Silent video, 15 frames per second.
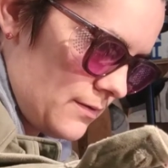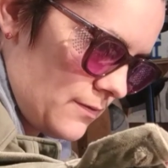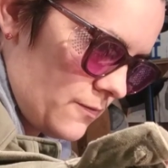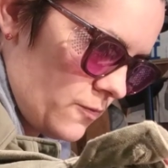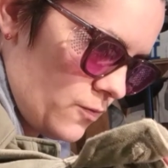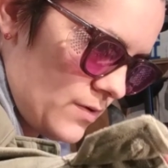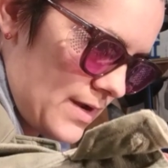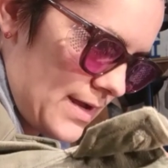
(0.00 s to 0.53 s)

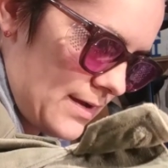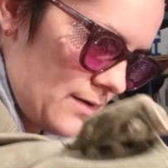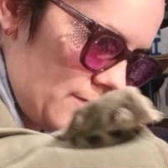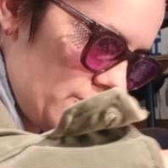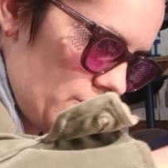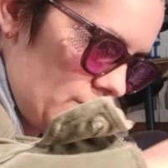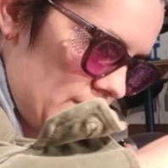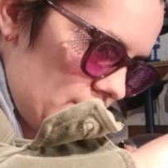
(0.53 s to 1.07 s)
crack on
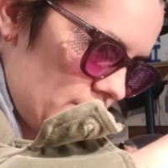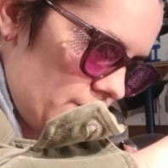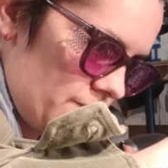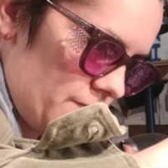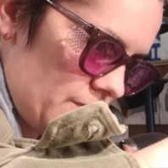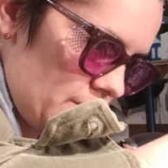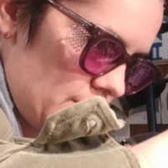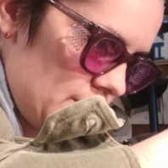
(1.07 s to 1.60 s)
the way to the
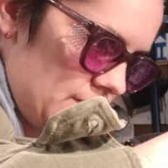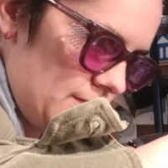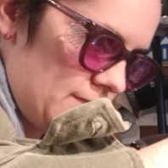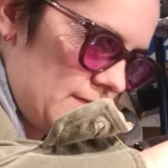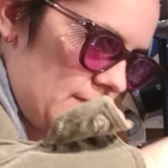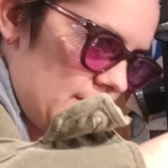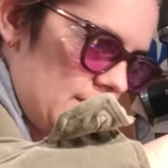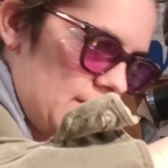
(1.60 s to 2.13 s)

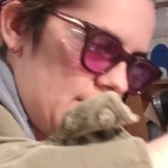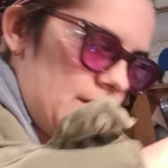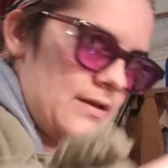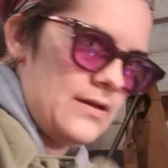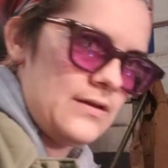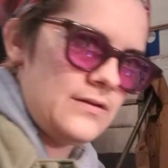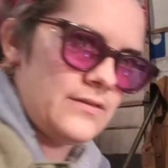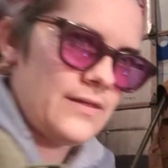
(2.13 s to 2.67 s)
furnace.
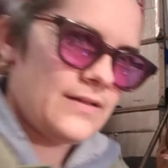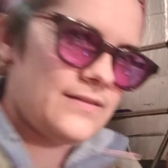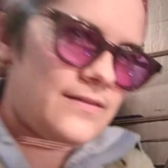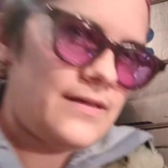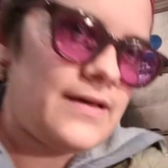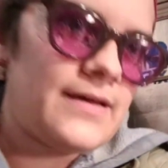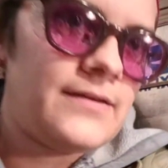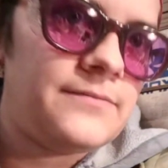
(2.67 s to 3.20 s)
And that's
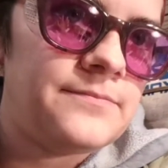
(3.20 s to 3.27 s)
that.